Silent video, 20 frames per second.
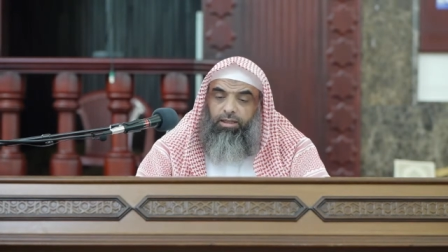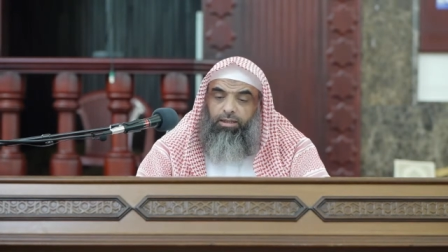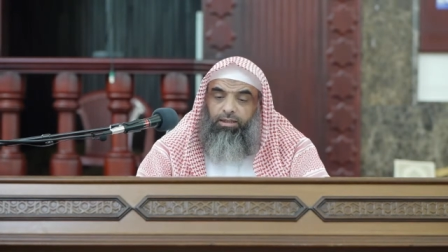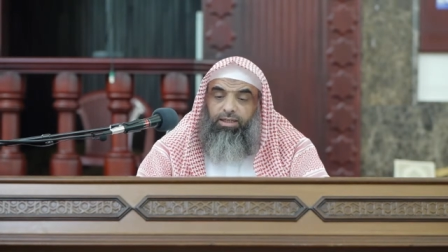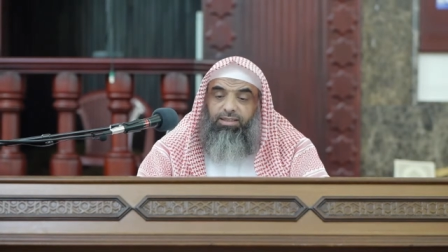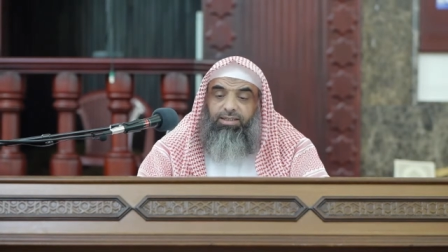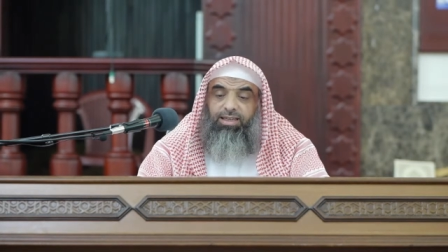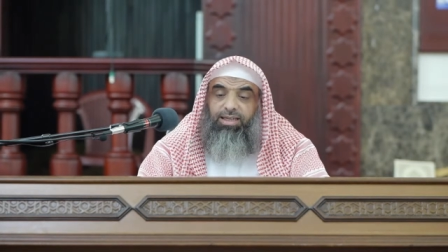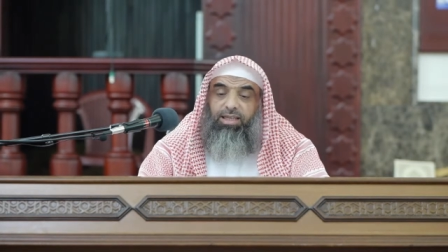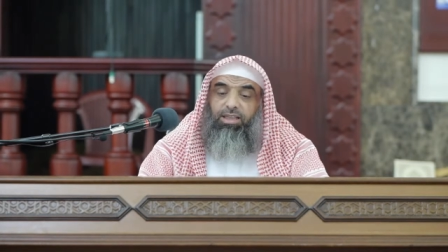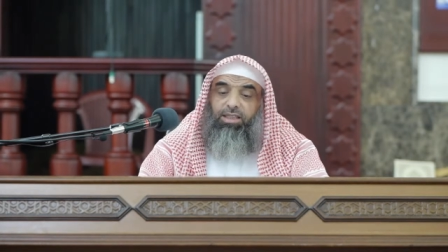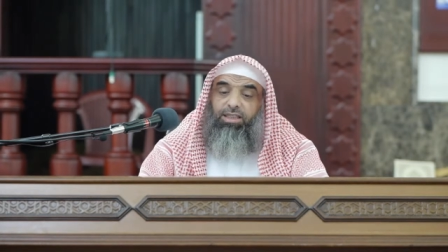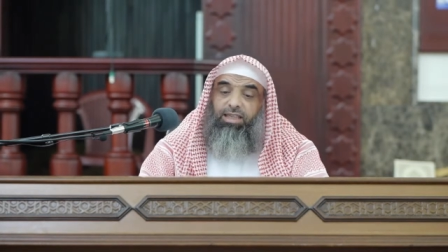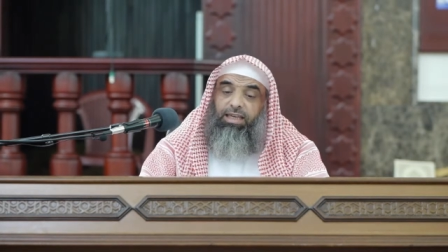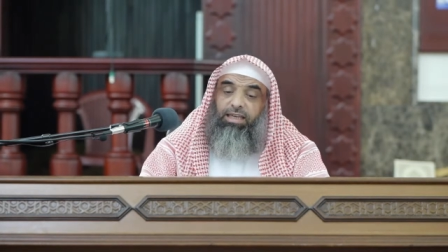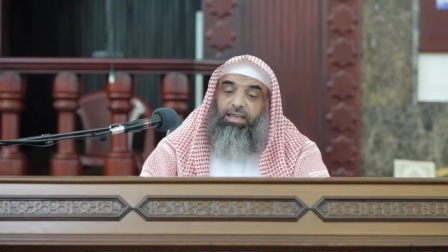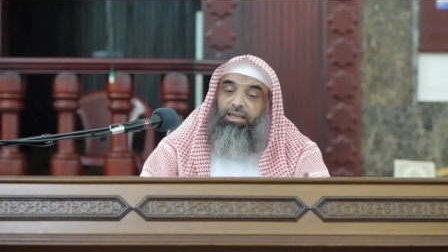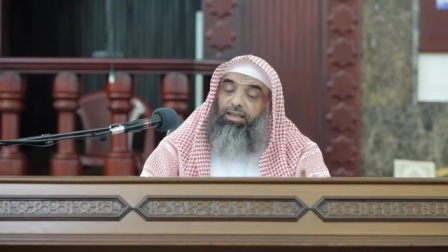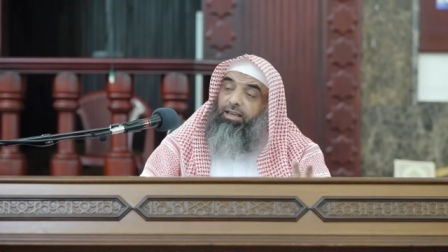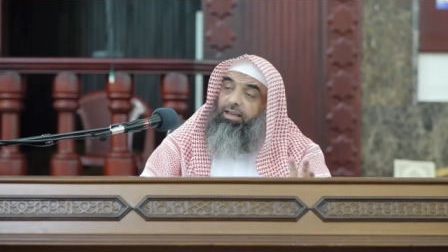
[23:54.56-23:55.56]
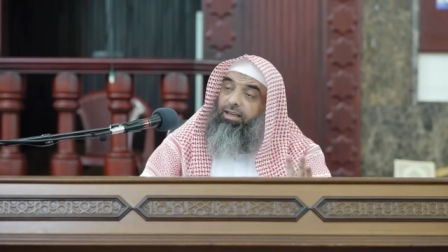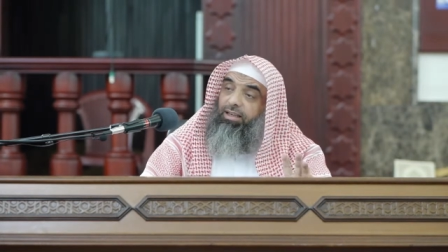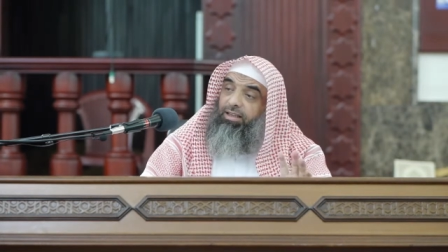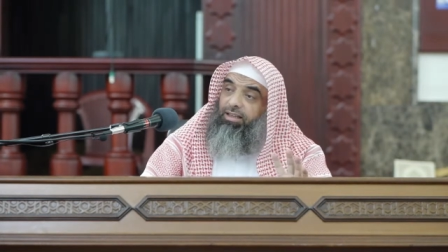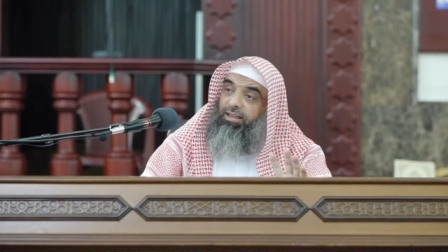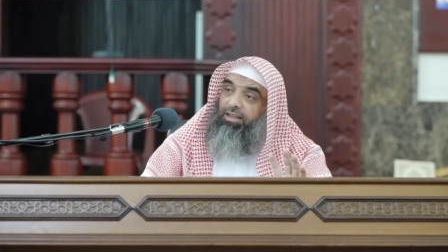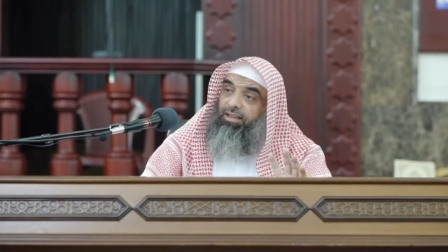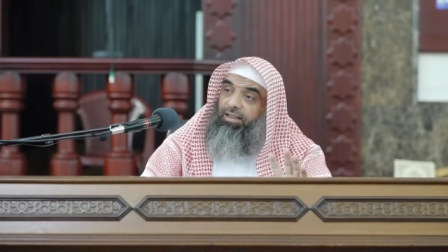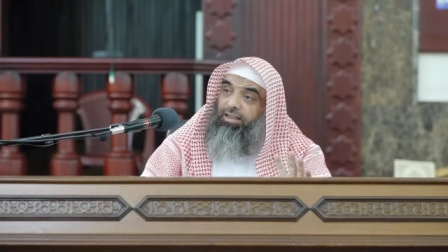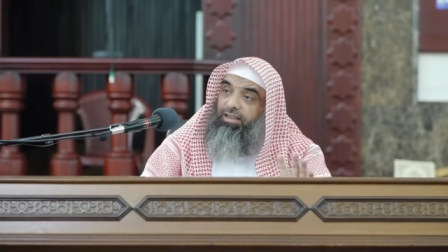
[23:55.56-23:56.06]
Does he think
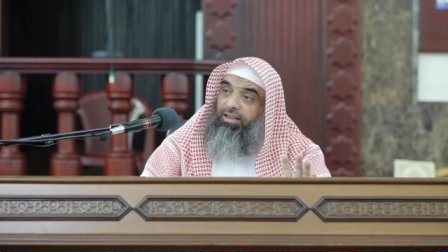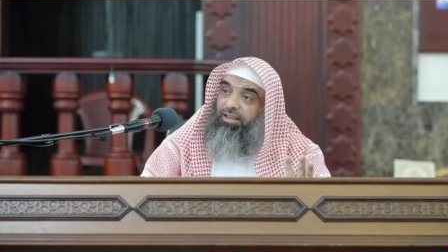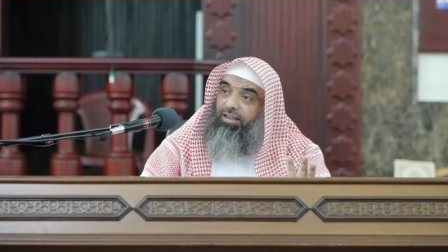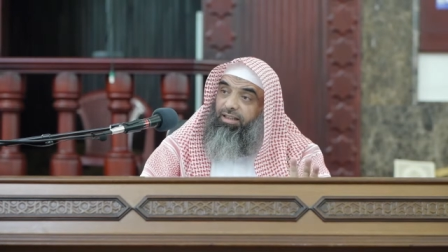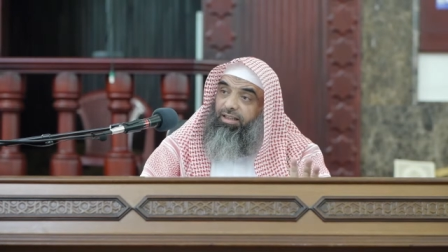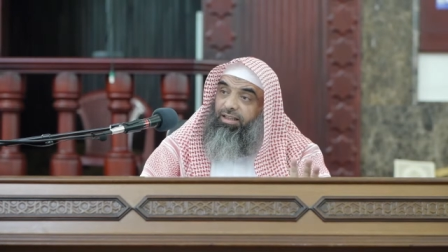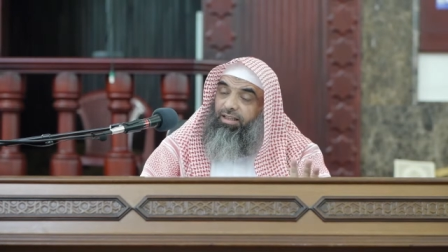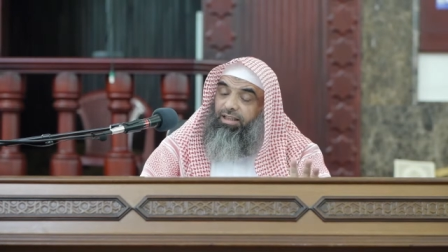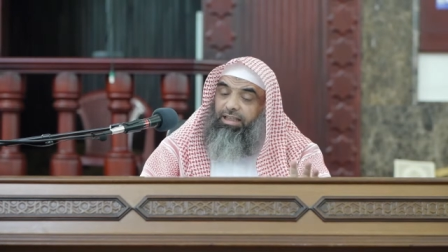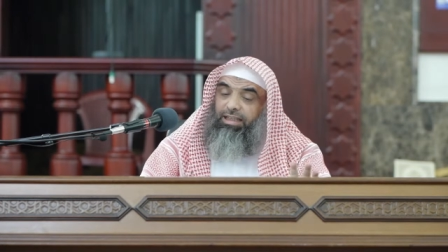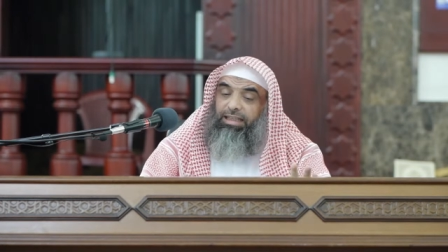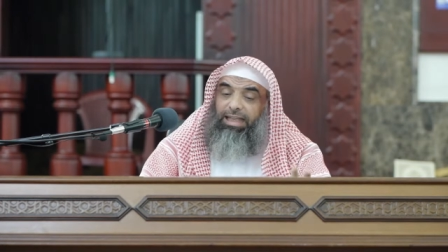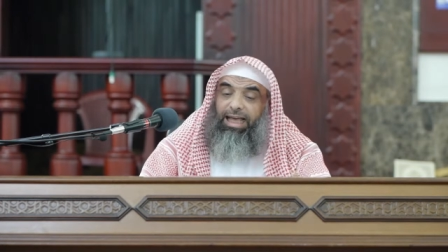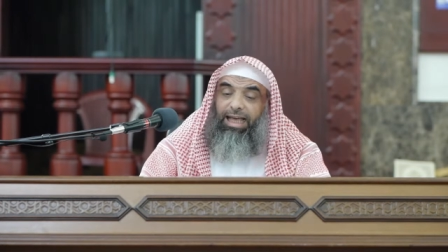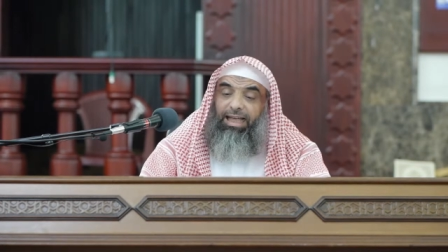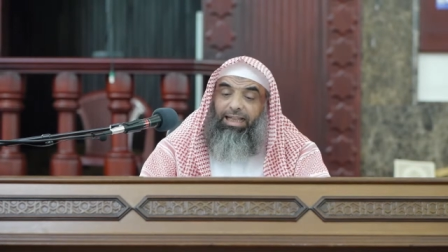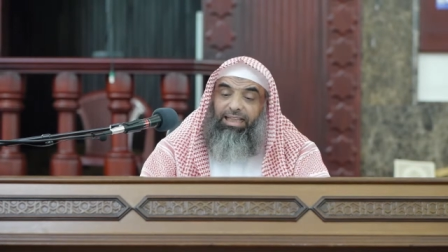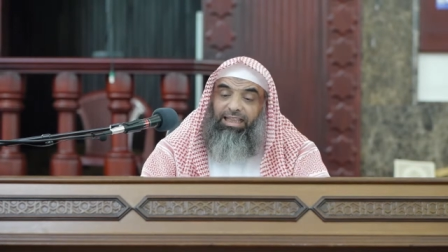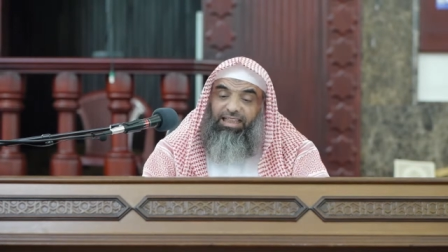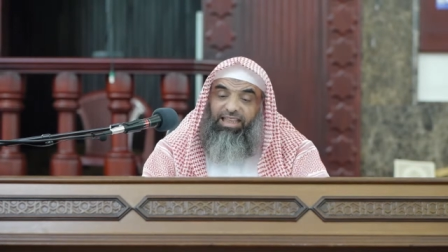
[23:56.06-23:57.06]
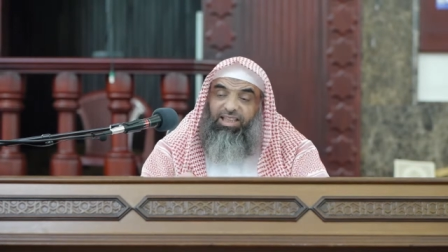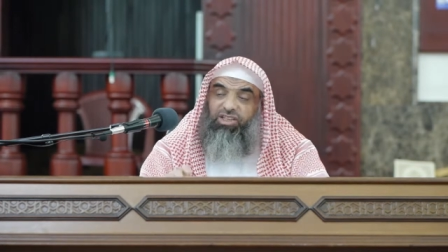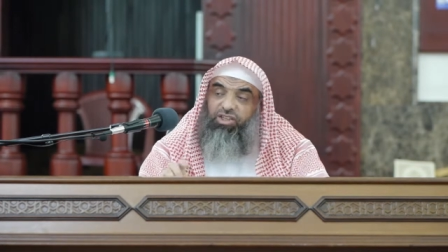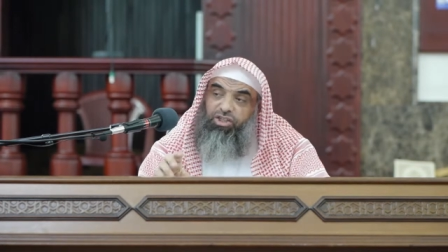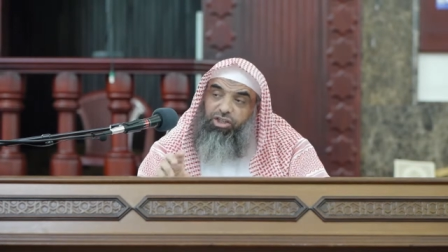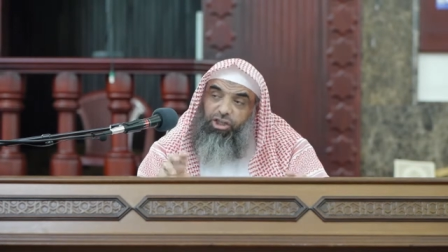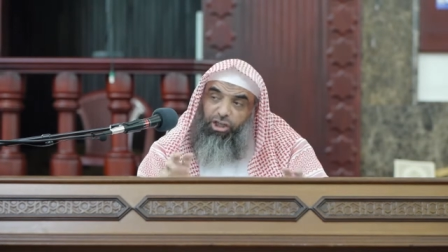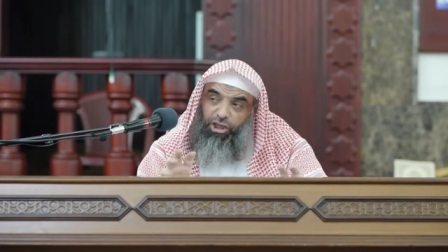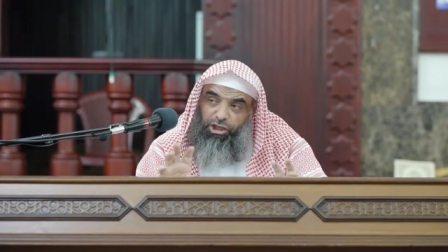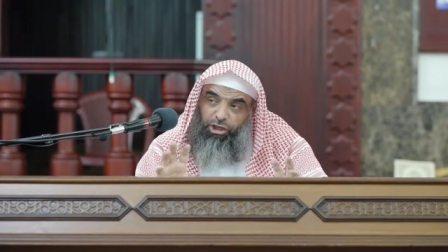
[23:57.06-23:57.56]
that
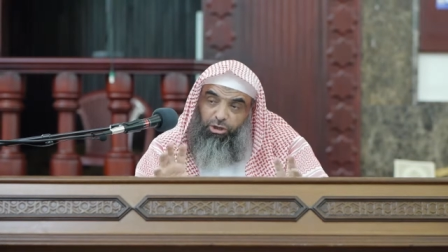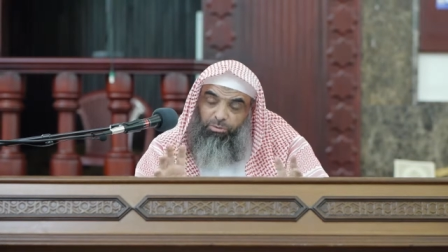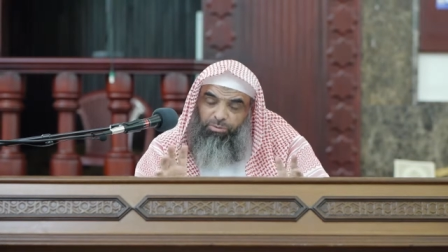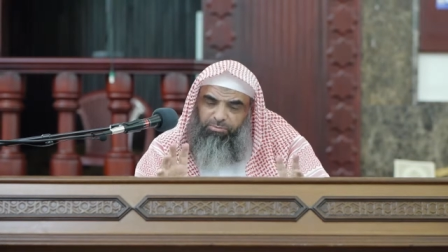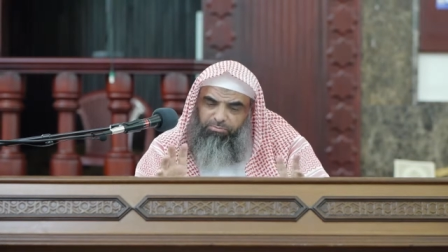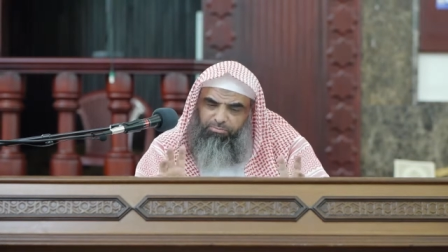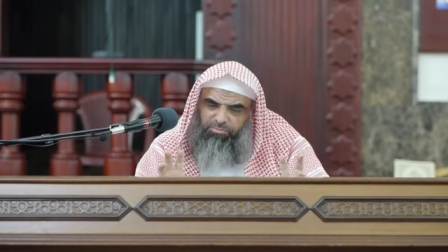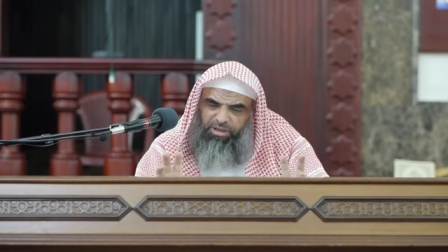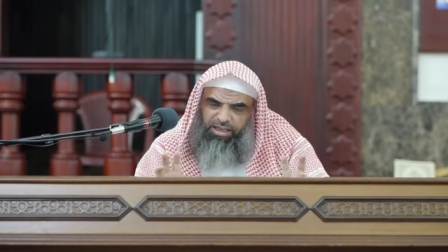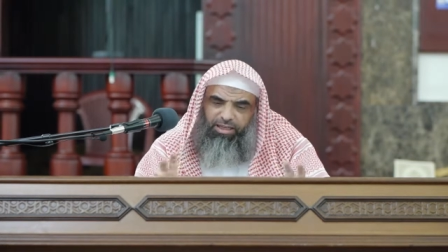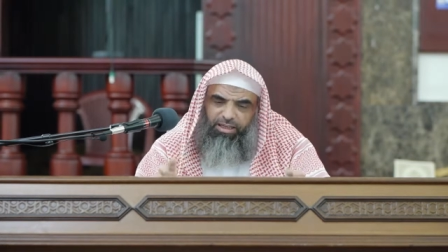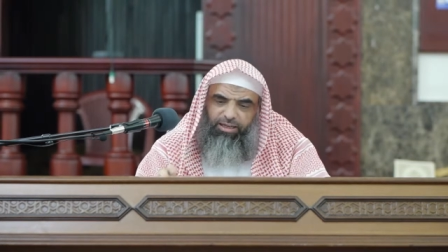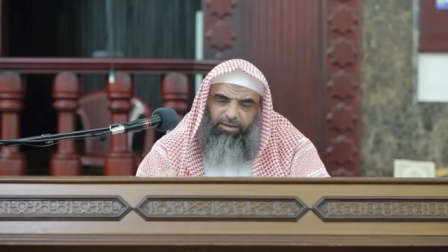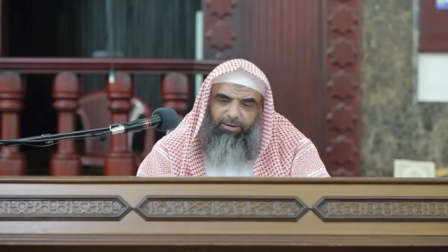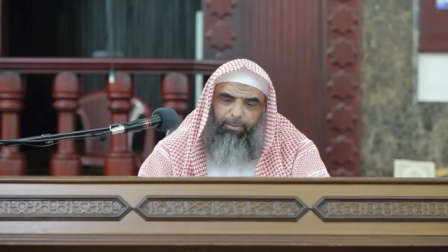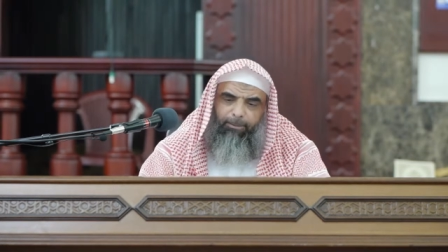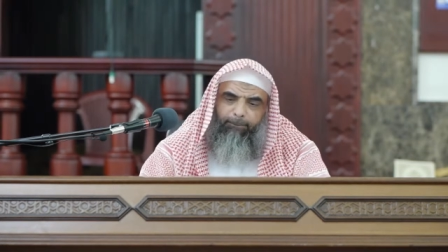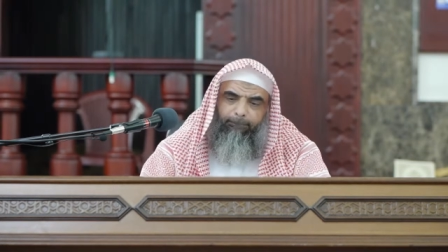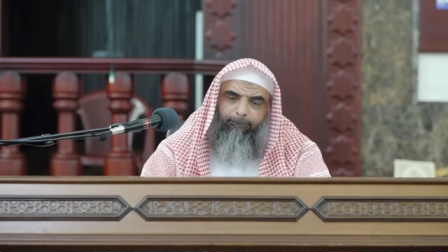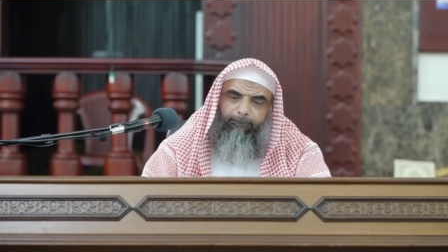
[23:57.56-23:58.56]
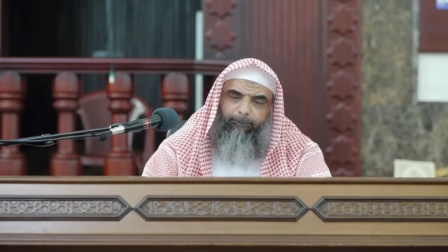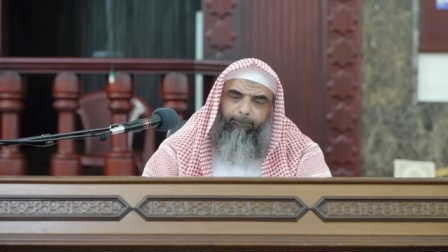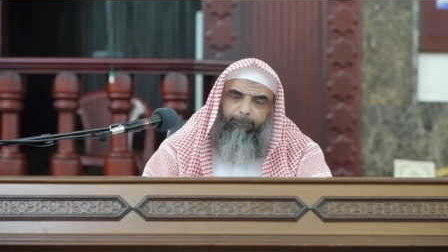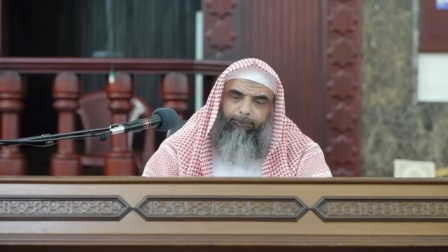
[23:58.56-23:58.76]
this human being,